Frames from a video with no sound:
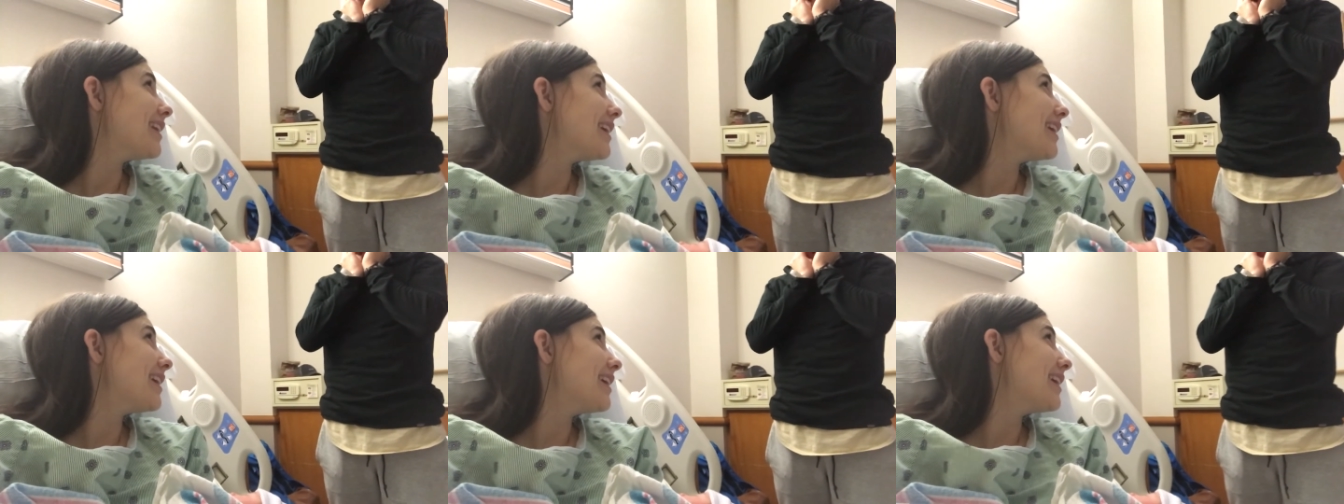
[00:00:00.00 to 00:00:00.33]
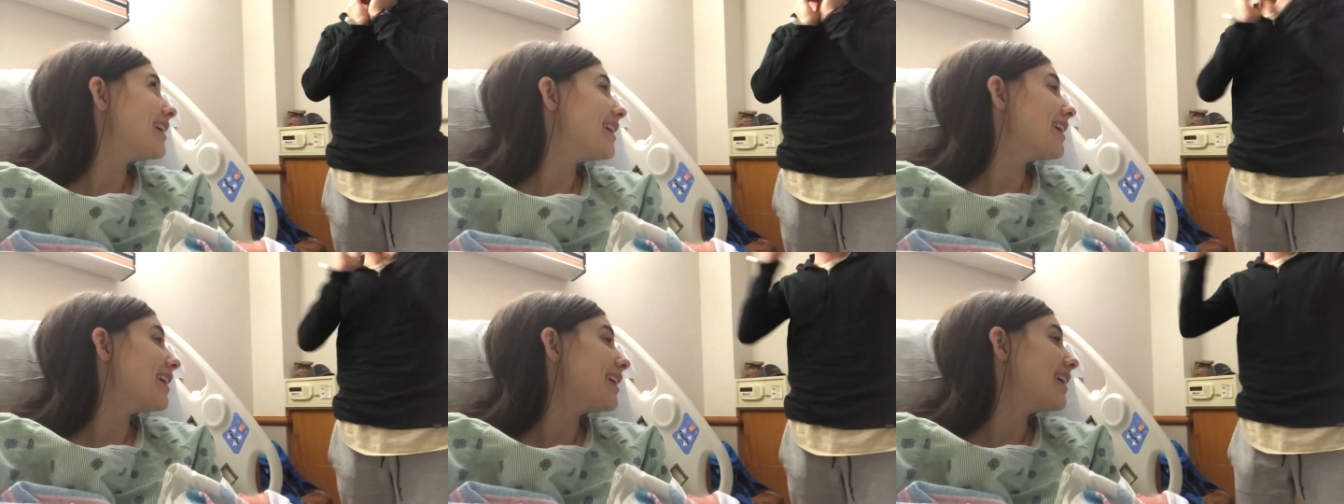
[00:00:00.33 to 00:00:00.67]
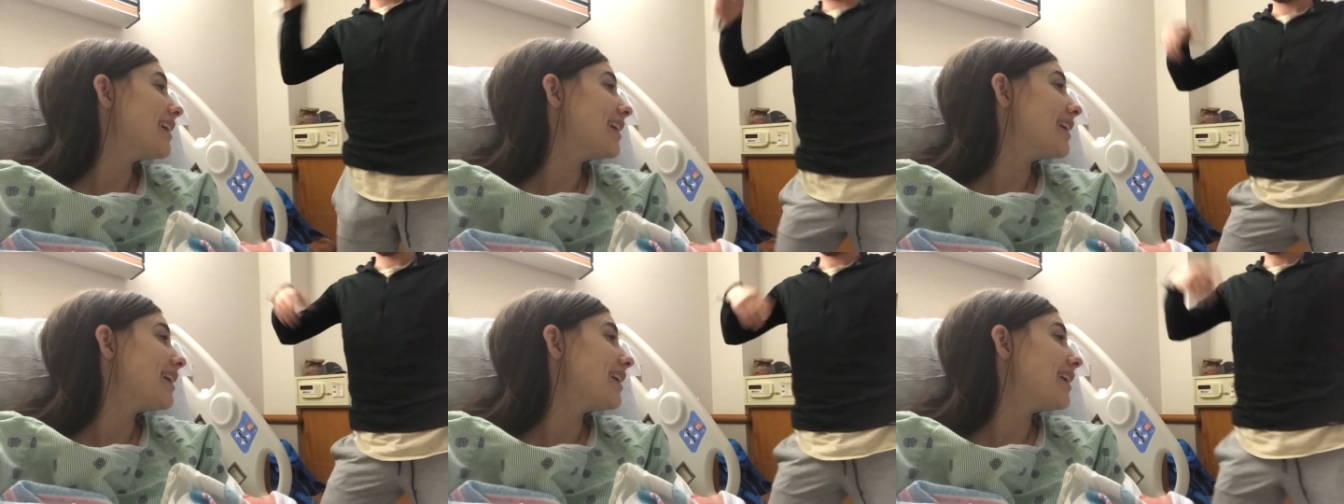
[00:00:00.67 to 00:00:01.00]

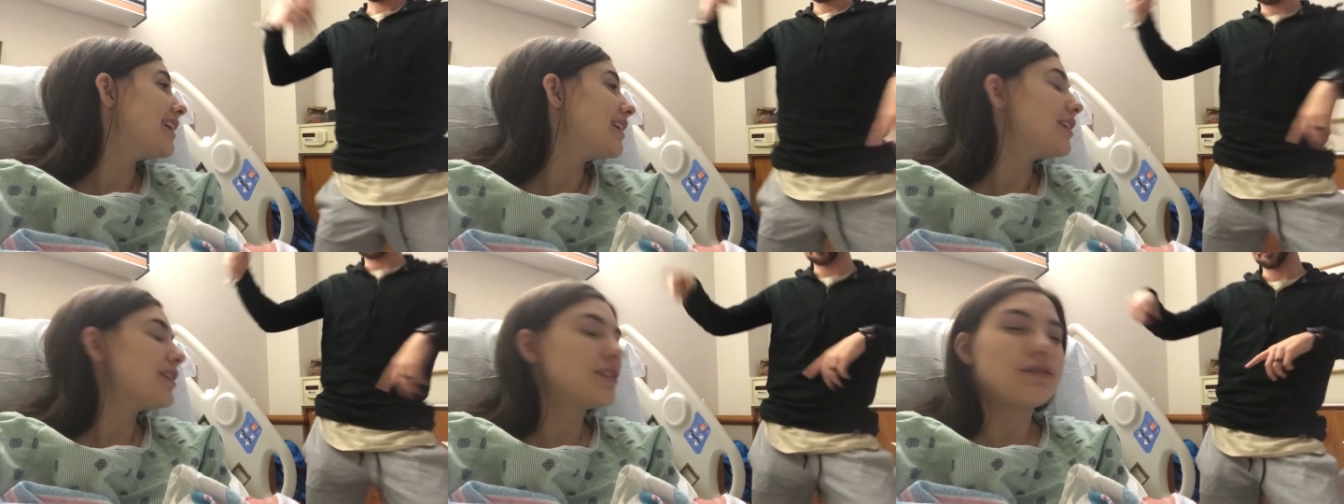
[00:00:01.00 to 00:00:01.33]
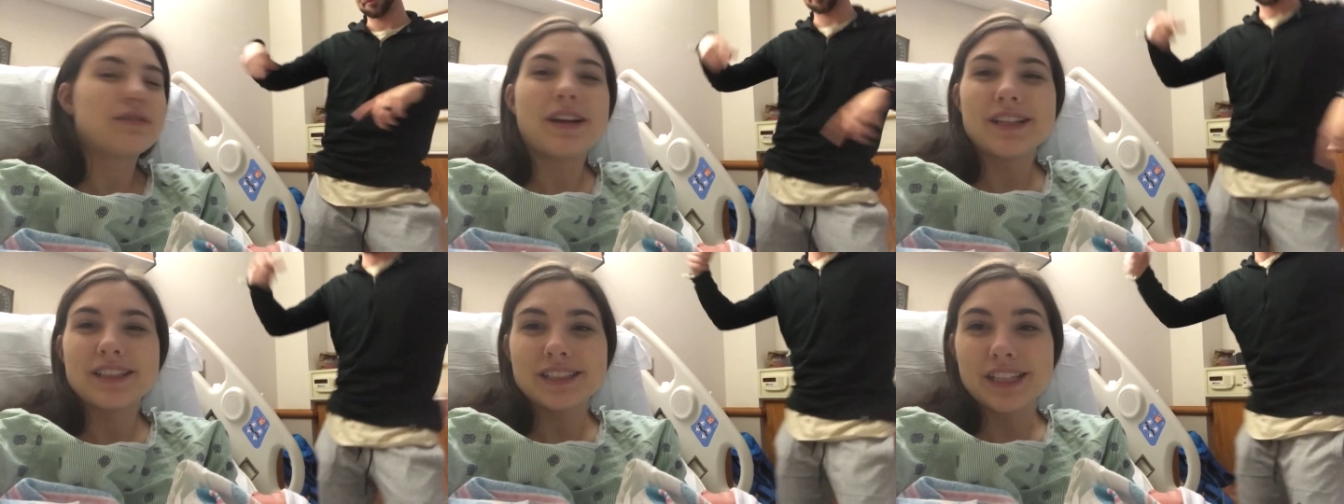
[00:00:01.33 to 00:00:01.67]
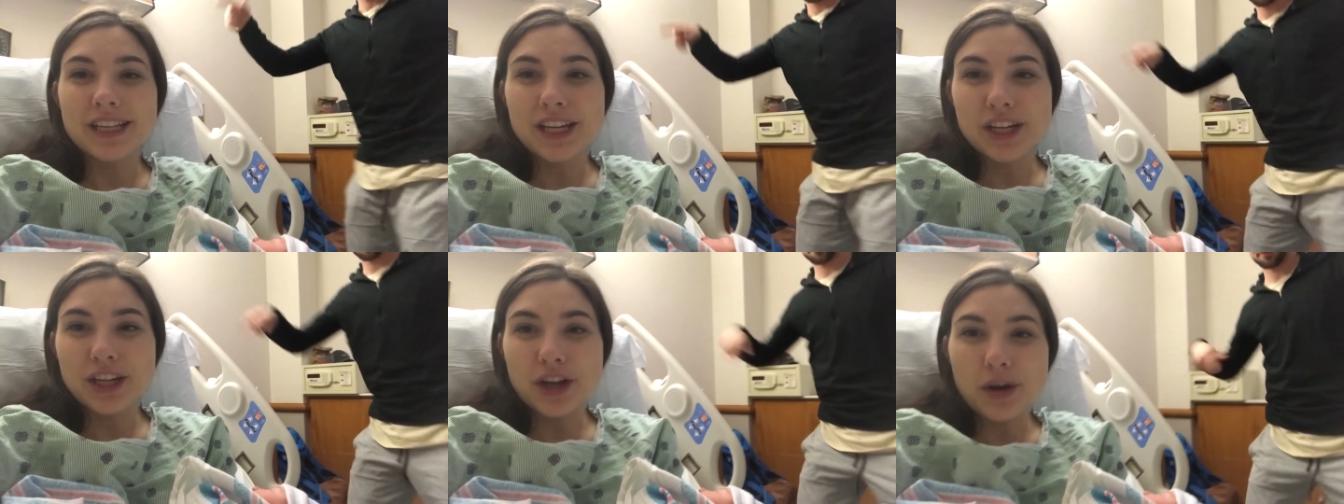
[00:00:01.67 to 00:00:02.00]
And Ryan's
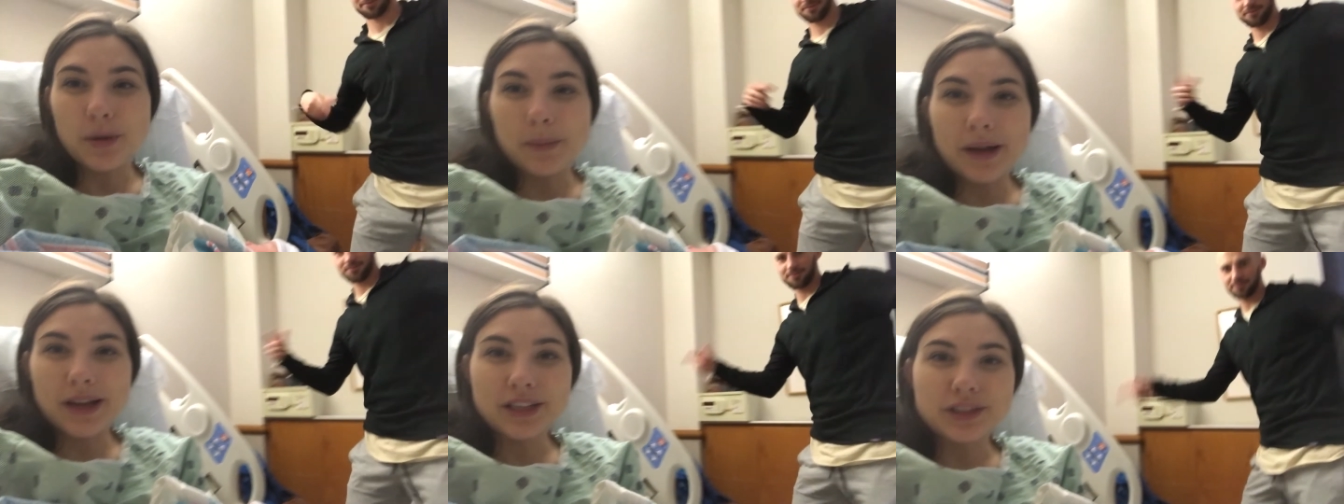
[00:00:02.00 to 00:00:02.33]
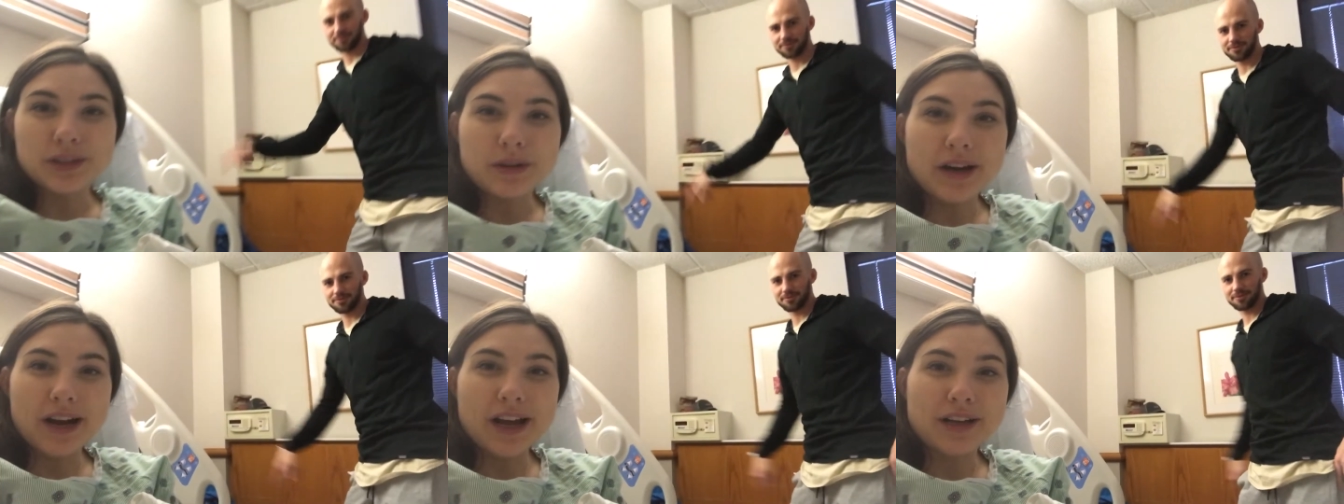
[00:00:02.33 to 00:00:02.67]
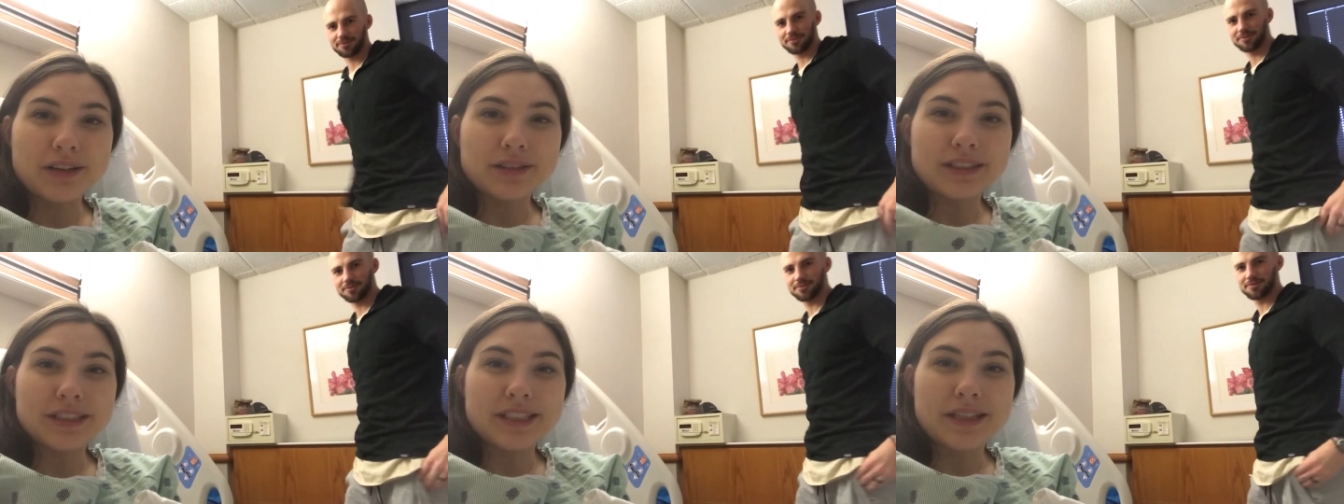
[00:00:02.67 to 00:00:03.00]
gonna go back to our
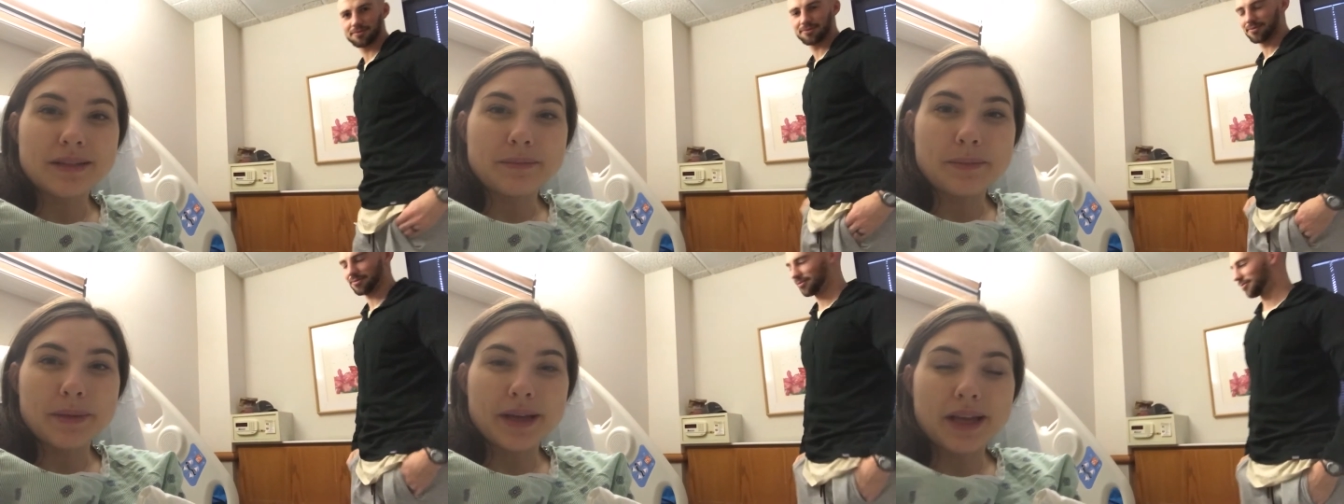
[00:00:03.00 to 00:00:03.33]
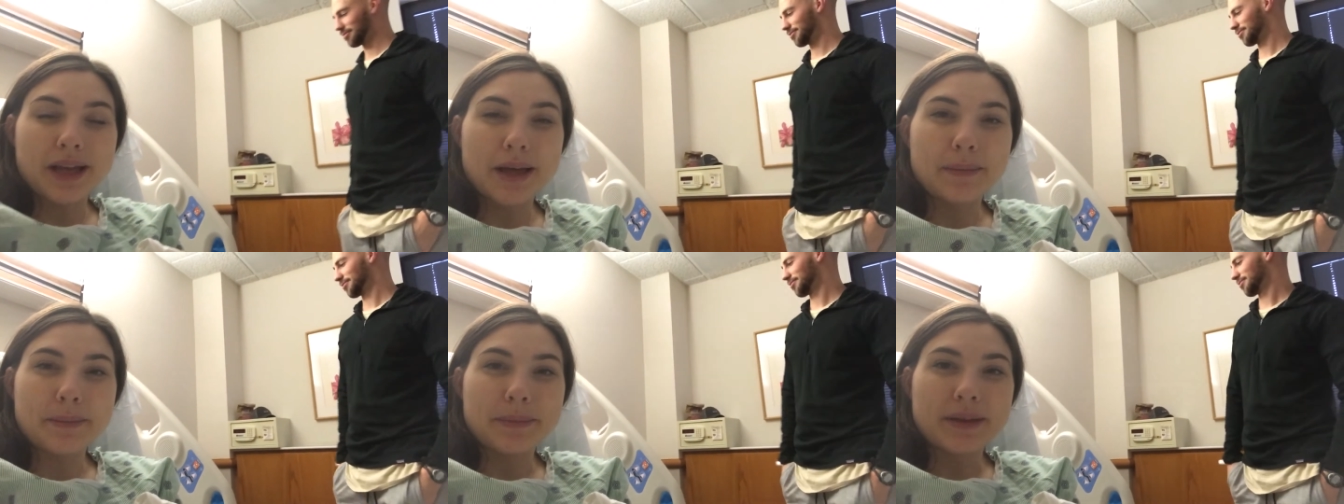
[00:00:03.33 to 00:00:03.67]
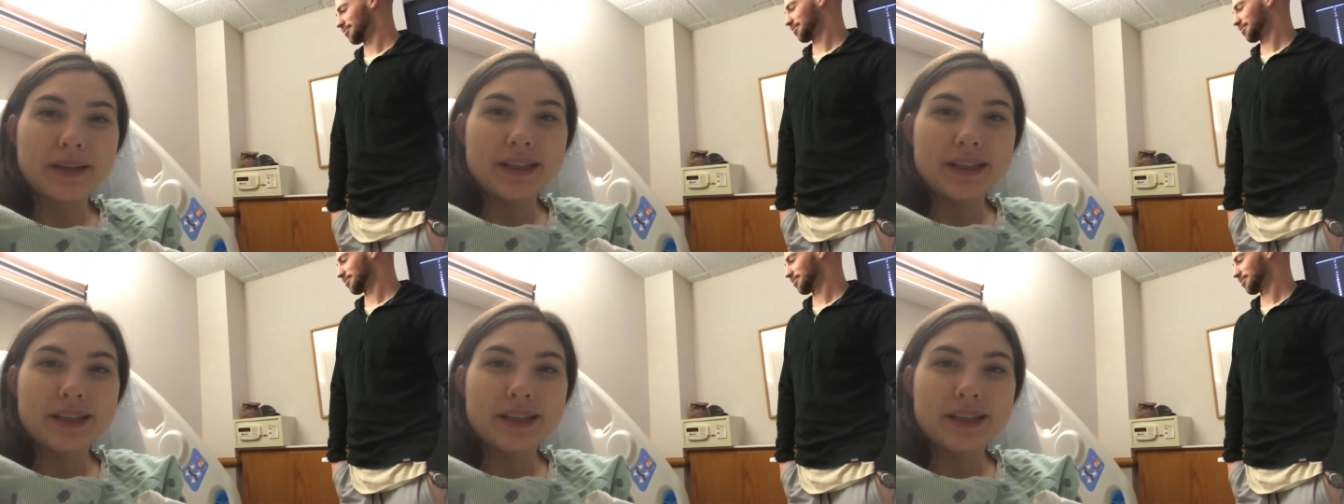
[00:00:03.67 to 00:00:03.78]
house and pick up